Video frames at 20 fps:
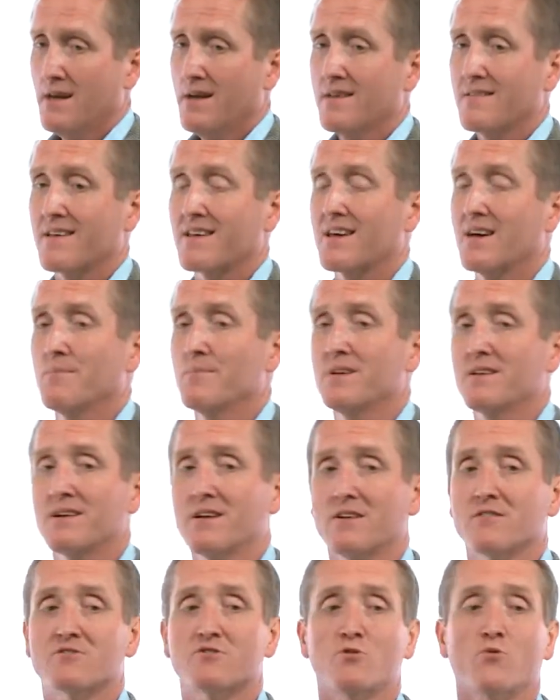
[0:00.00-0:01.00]
They come in
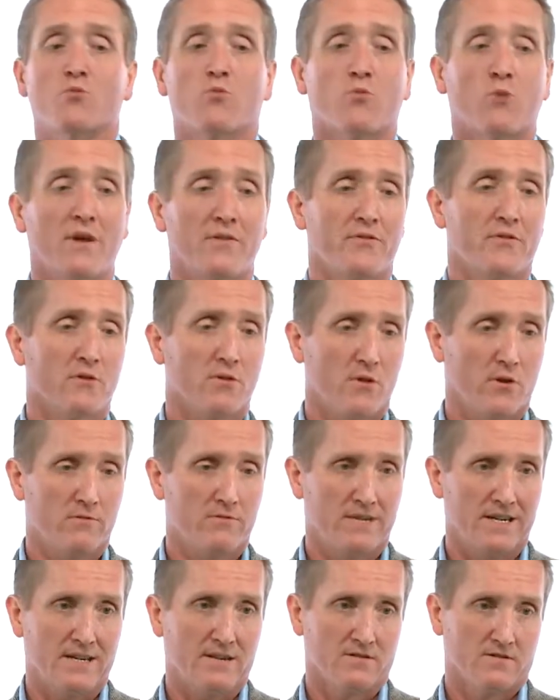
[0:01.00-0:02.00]
here to run their
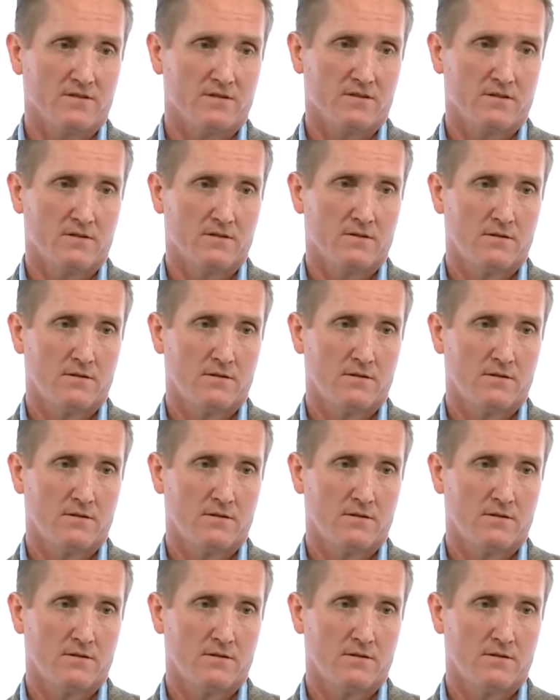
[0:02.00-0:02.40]
hotels.